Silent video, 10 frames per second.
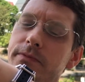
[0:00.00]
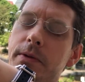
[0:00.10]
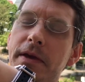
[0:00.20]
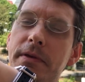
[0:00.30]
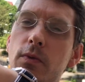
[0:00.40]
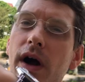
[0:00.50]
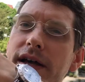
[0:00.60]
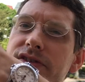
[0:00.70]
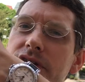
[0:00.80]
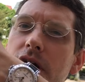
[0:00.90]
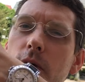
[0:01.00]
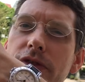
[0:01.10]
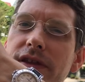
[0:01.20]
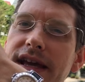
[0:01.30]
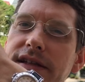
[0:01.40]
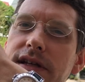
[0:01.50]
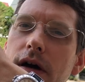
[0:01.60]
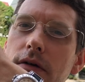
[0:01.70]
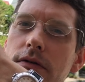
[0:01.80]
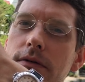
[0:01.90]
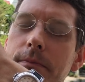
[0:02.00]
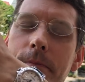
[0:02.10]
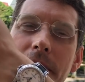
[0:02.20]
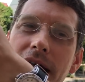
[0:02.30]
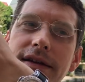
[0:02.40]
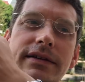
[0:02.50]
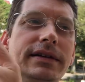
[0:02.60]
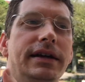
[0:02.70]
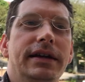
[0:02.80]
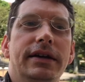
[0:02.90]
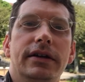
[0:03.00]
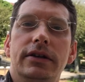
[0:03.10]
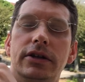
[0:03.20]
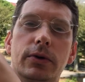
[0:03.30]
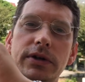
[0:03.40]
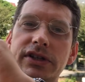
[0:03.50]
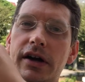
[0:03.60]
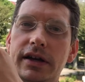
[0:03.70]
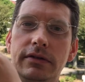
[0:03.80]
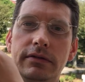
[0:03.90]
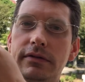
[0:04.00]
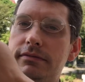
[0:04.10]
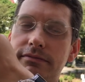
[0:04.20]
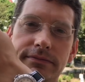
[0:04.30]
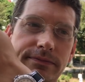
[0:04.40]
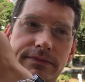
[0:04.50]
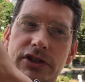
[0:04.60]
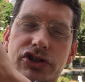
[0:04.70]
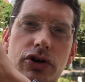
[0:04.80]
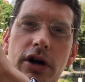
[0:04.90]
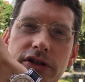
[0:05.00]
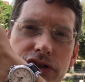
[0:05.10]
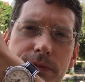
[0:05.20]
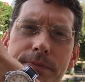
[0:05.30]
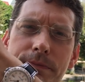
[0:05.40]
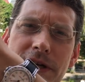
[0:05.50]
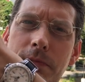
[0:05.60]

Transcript: you might be wise to go with a NATO. But look, we're talking strong spring